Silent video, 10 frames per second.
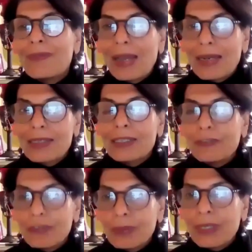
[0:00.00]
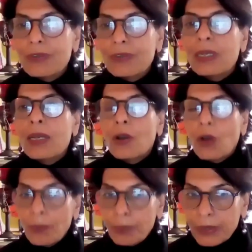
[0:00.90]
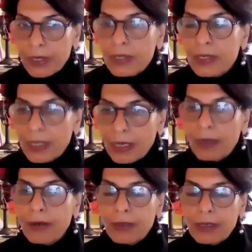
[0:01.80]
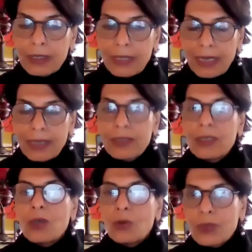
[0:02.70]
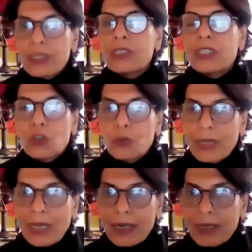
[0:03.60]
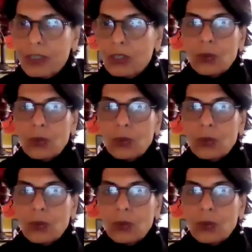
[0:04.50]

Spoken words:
have anti-inflammatory components in our diet which need to be added.